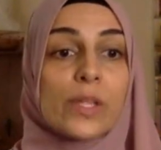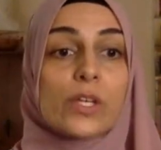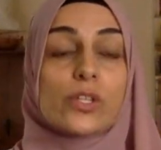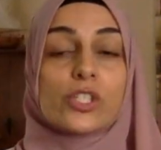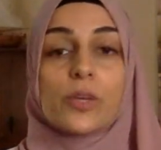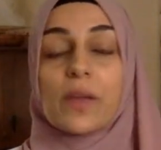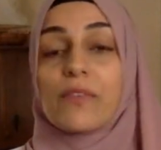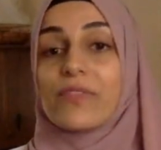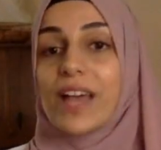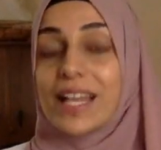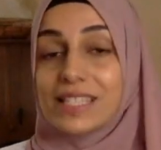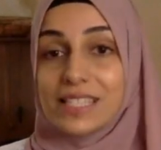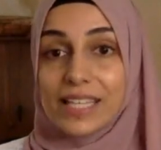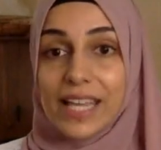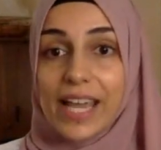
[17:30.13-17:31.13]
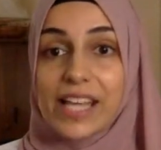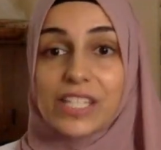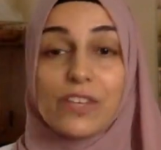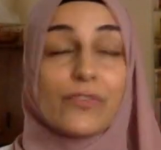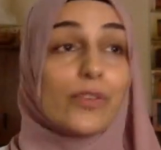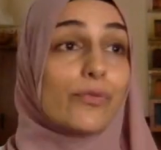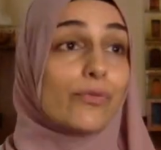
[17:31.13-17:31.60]
So if that's the case,
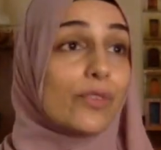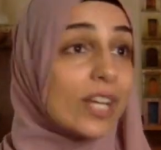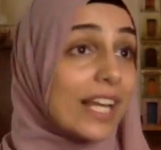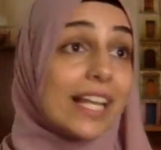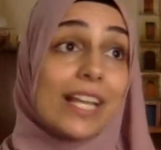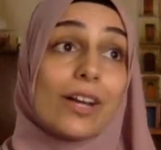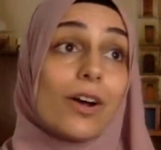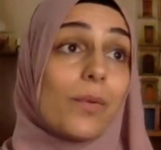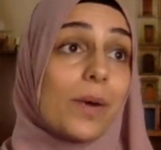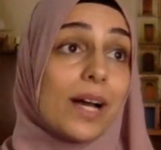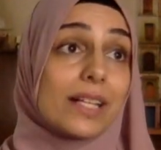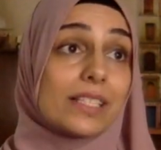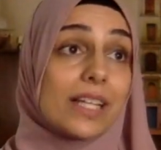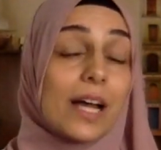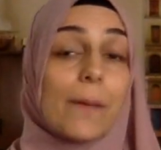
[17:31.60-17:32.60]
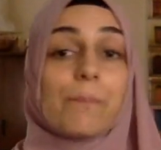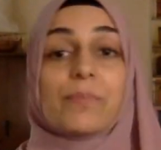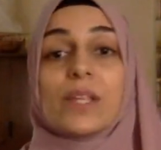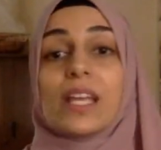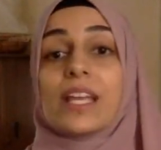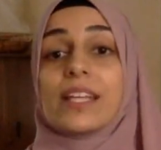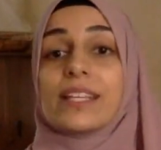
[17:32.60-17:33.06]
if you've really got worked up,
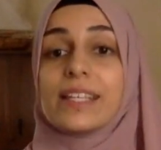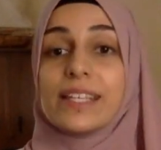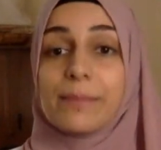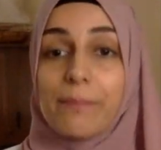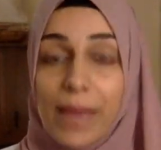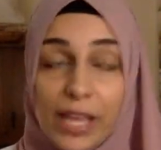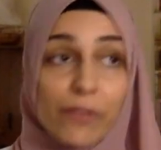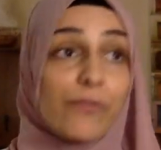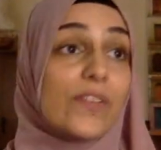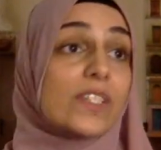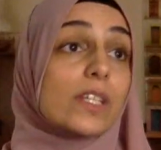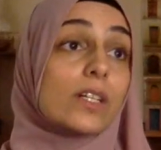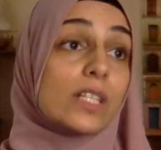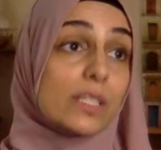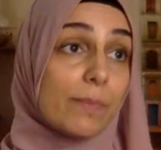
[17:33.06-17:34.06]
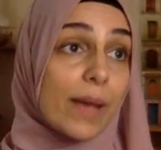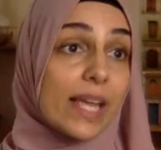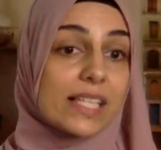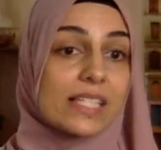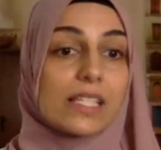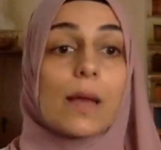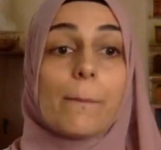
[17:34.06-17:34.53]
make physical
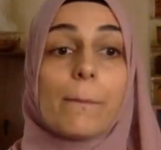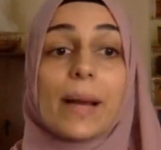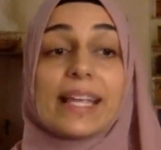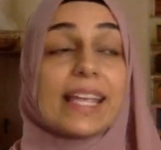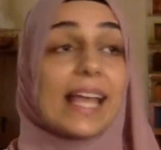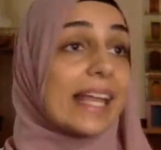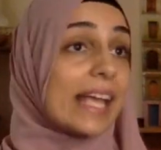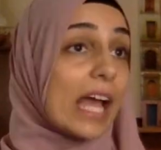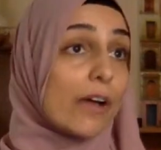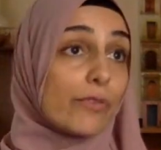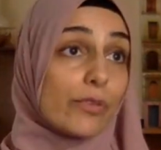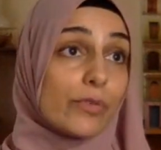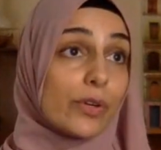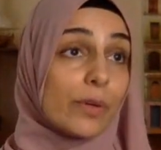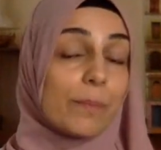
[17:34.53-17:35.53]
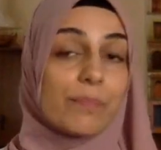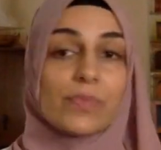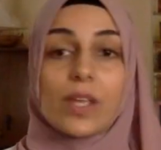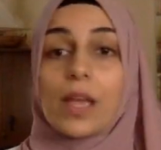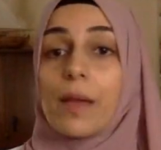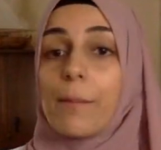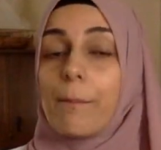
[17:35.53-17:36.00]
space by getting out of the room,
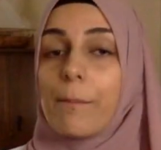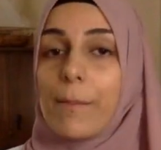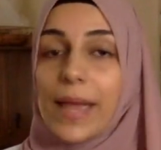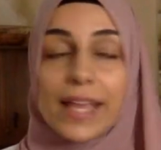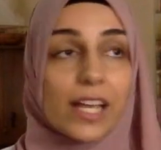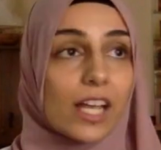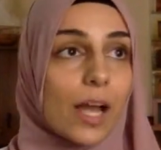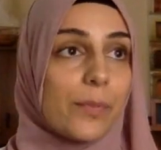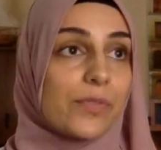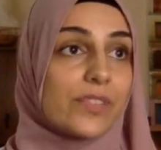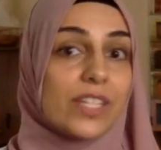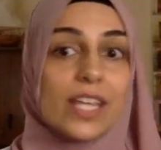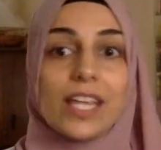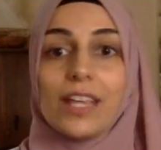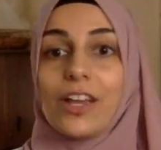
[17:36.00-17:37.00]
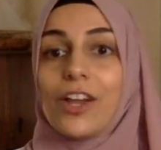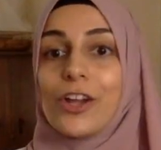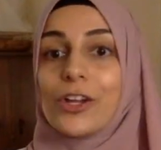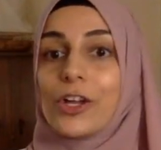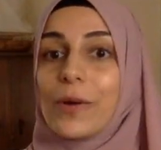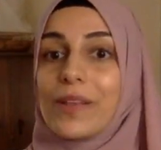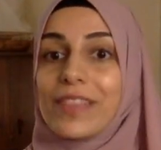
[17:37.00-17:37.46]
make a cup of tea,
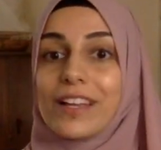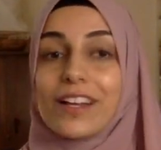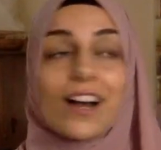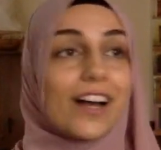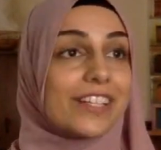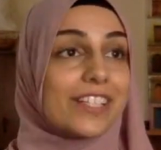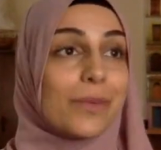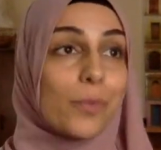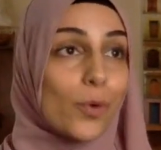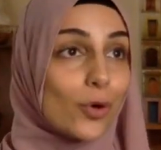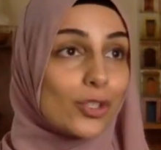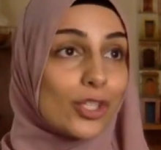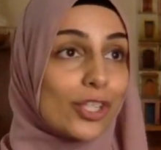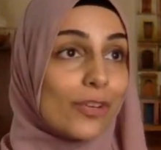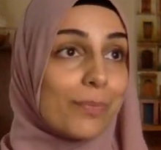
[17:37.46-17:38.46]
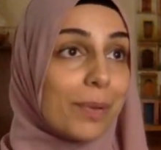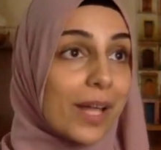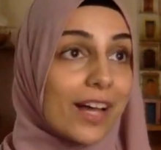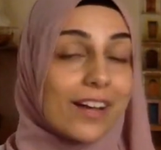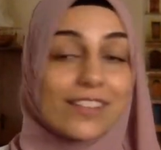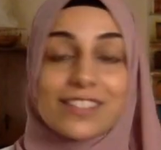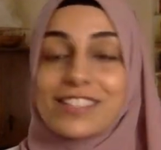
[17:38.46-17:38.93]
go in the garden and water your
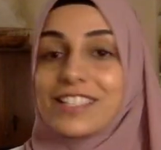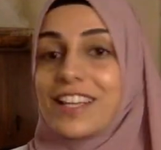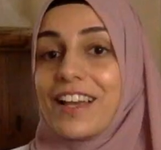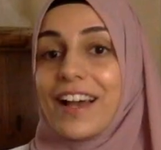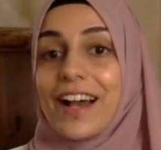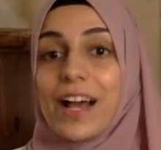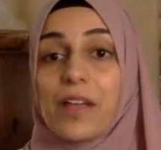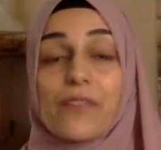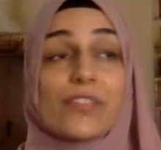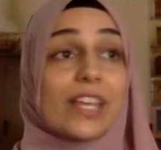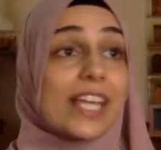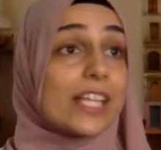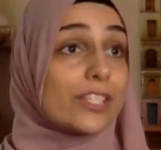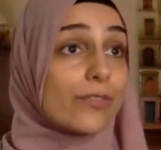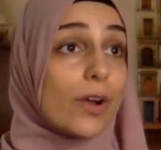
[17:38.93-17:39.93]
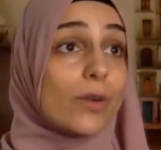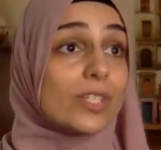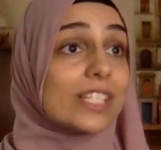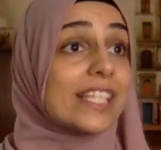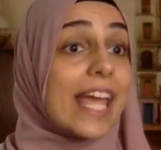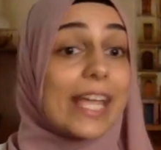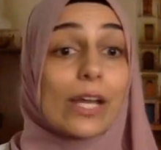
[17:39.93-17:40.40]
plants. If the kids are older,
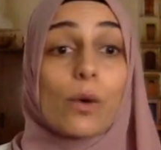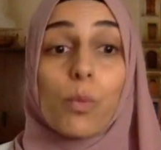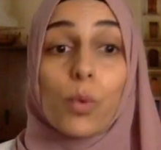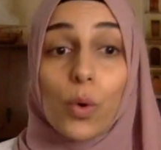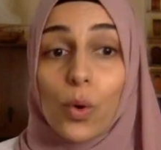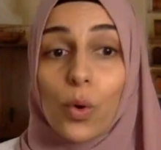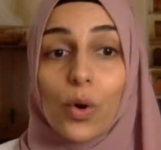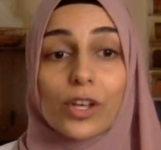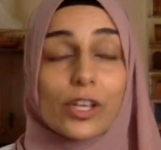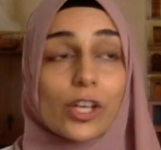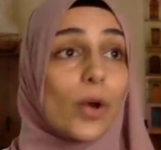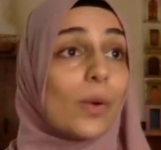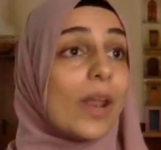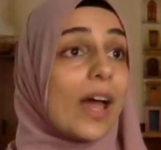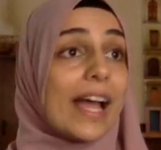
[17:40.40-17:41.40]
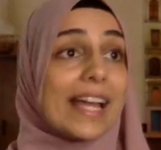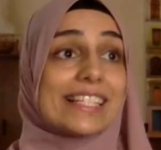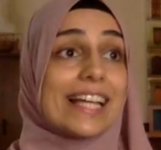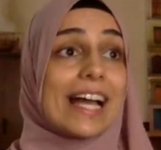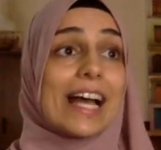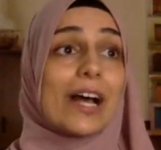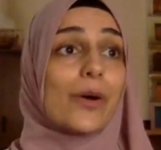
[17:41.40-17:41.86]
take a walk, go lie
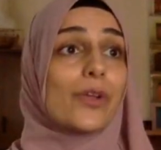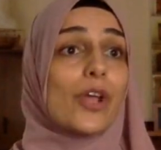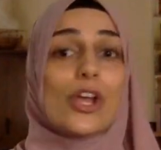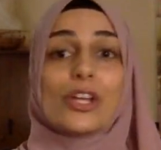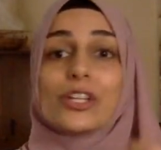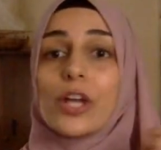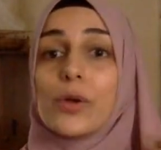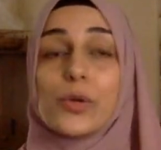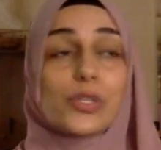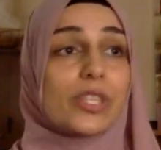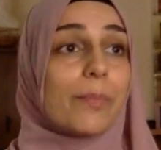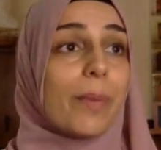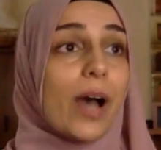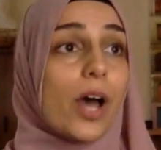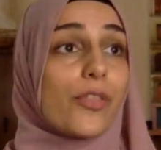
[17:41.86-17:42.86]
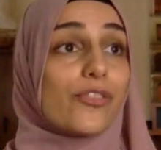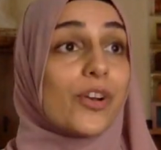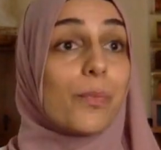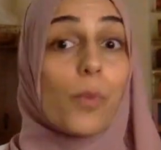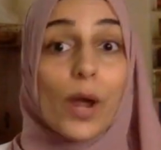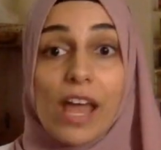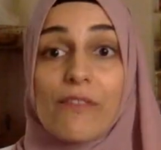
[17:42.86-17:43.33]
down, go use the
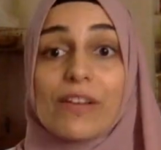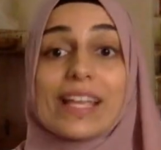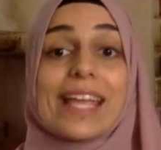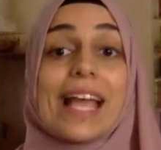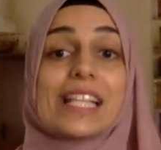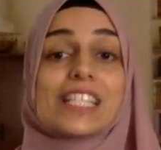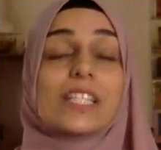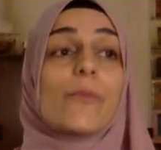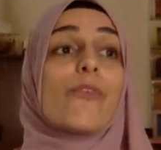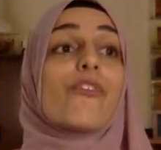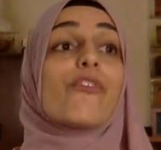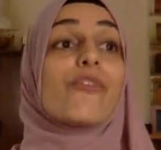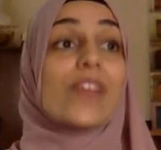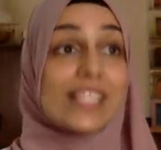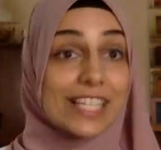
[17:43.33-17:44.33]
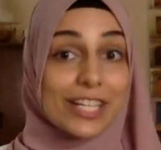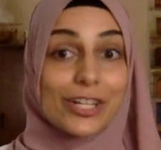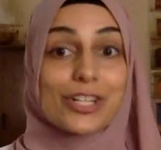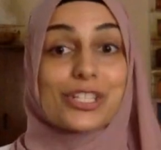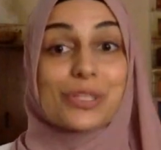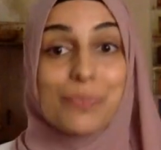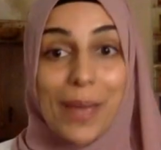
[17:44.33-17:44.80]
bathroom, whatever. Get some
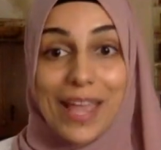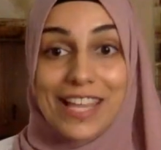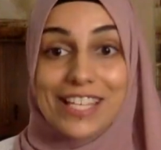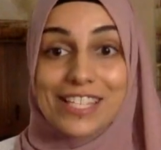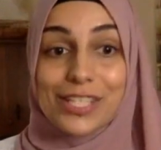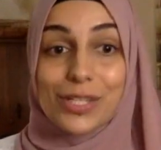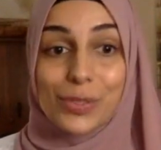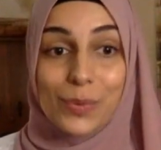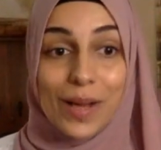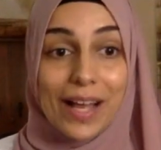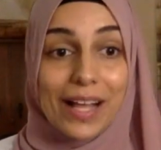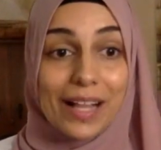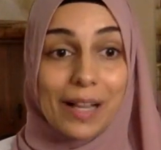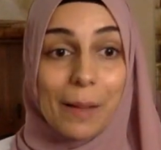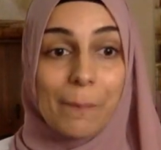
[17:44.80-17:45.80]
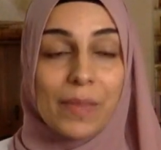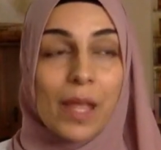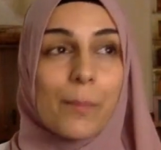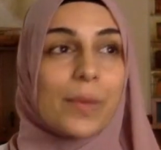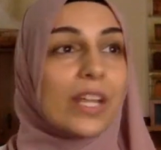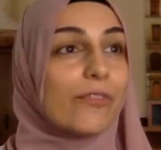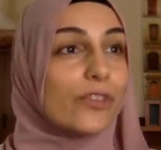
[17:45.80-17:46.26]
physical space as well.
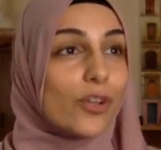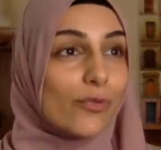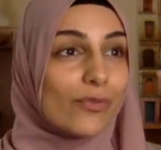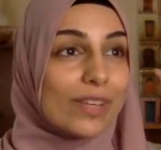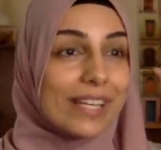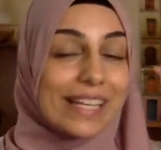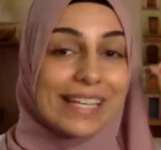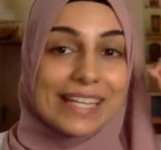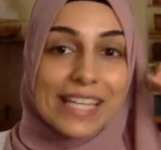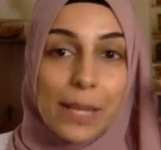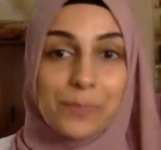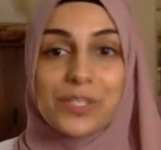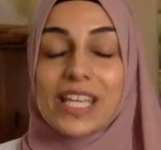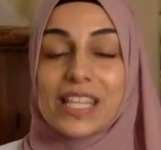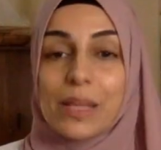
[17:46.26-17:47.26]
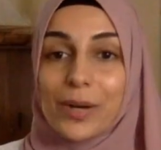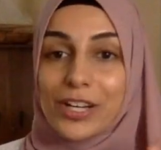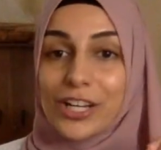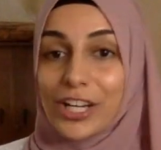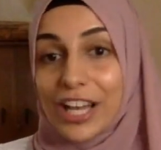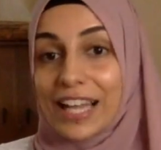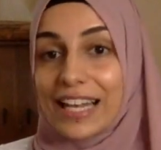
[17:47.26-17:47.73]
But if you've nipped it in the
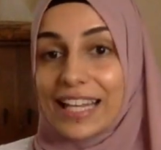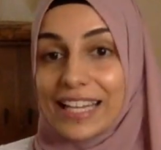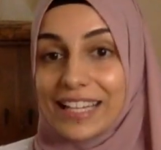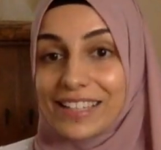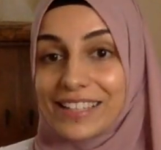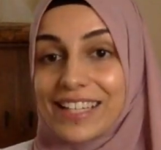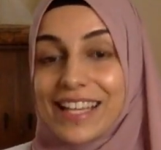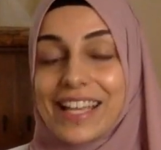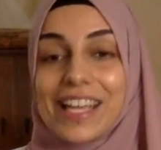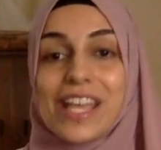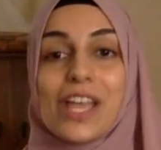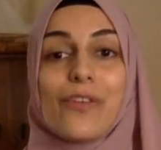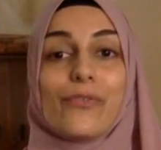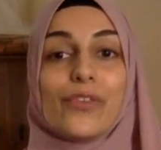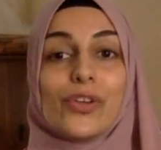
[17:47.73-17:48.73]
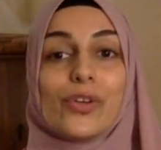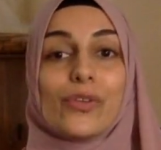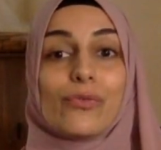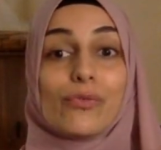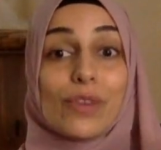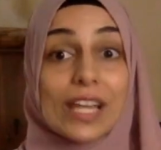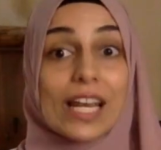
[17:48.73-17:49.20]
bud early, if
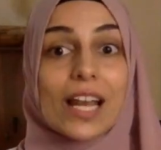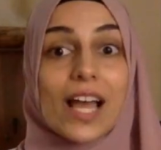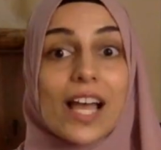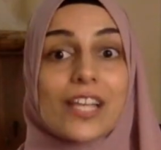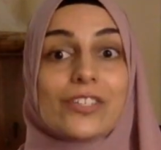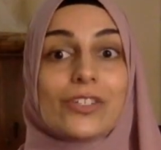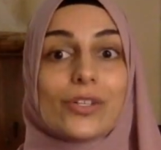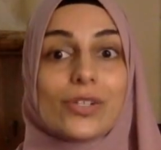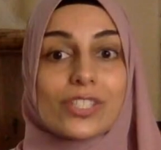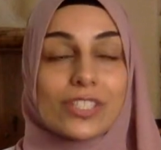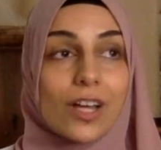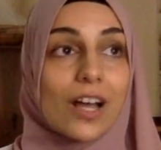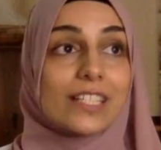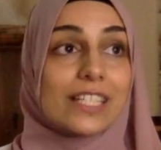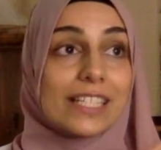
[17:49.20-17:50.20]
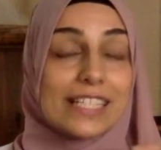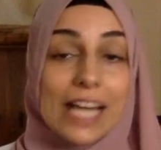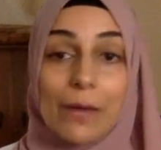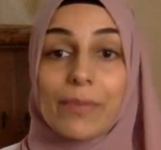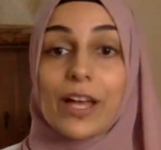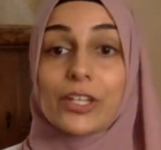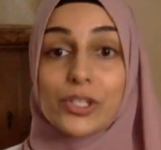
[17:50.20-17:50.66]
you realize that you're starting
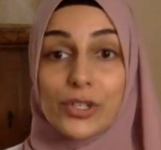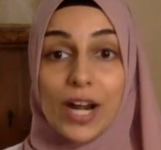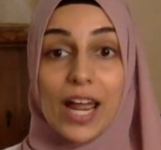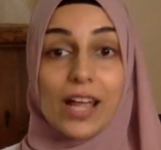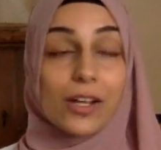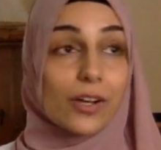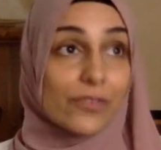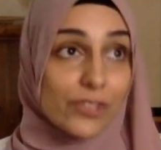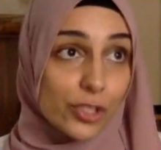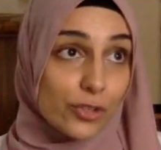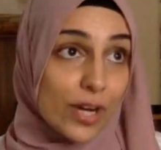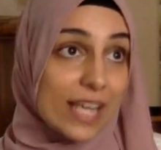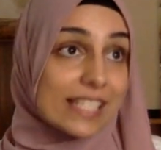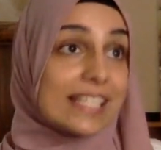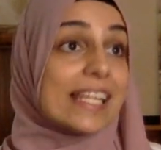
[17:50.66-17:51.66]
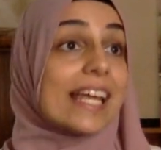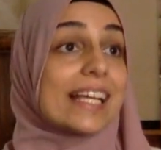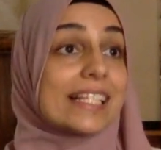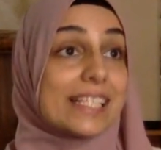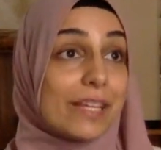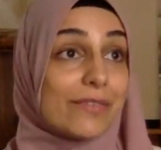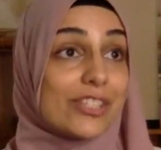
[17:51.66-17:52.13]
down that track of stress and
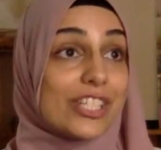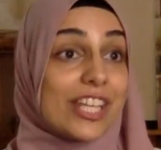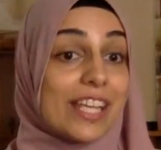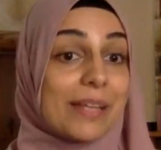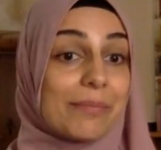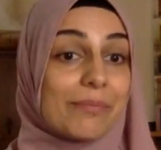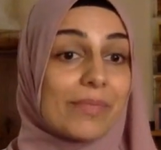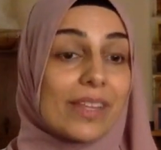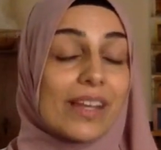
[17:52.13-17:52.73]
negativity,